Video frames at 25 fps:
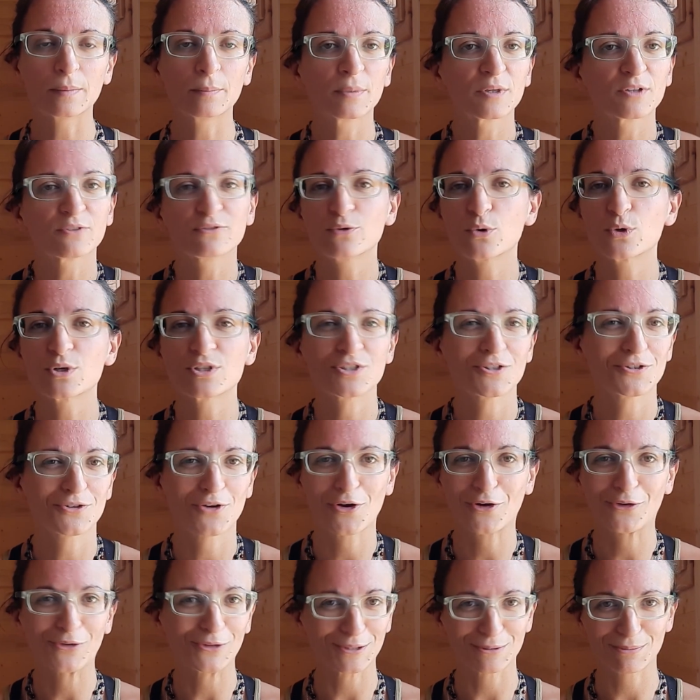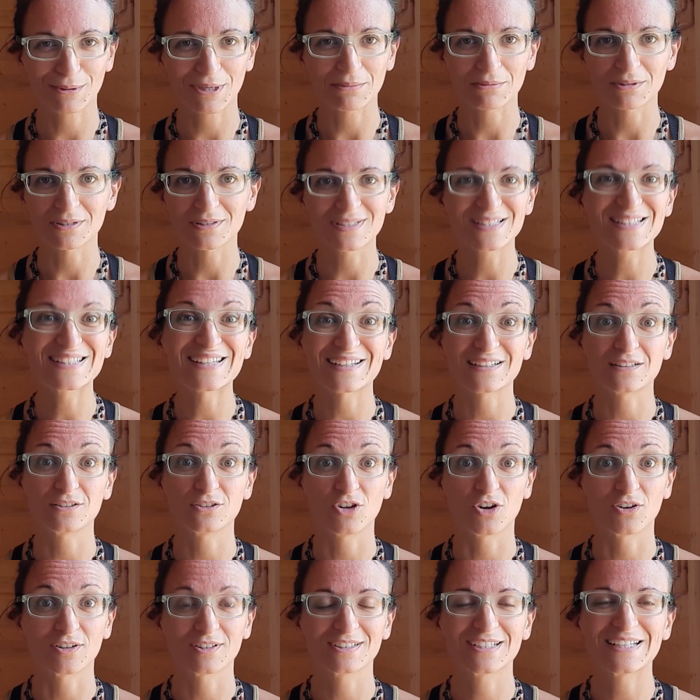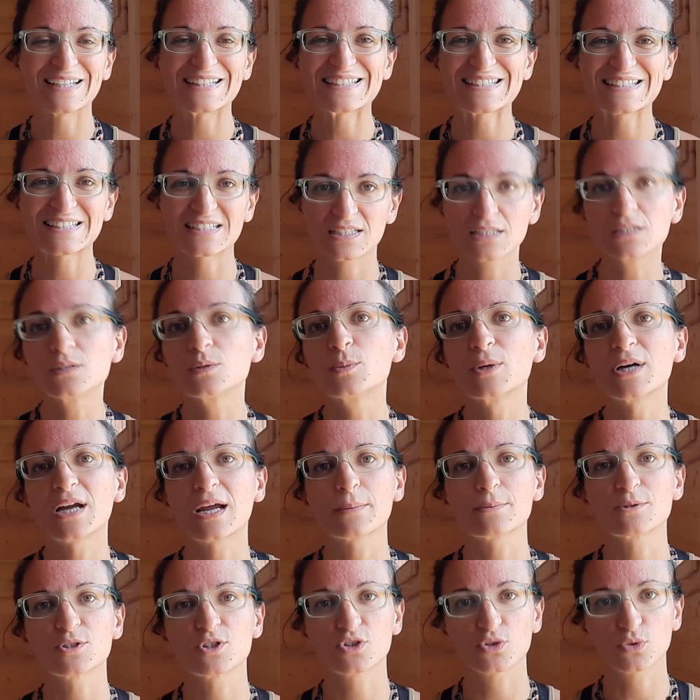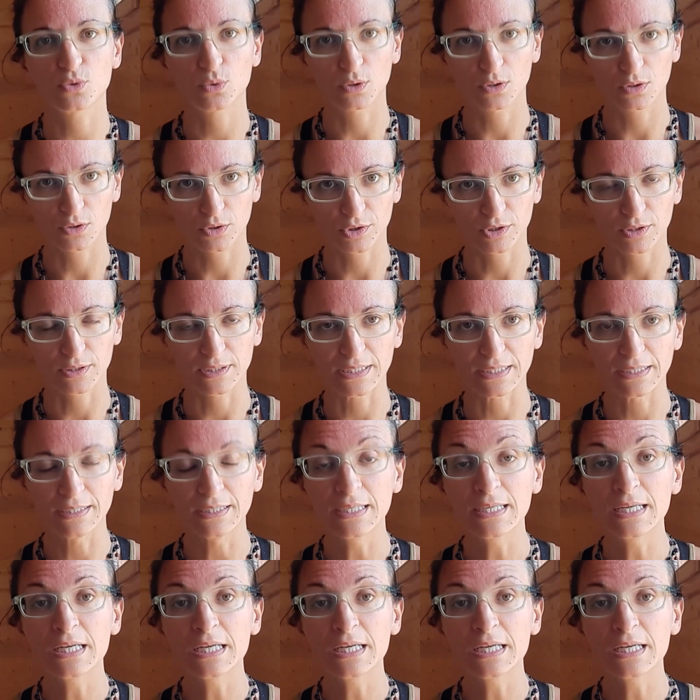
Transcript: But of course, you're not going to be able to say a lot. It's still perhaps too early.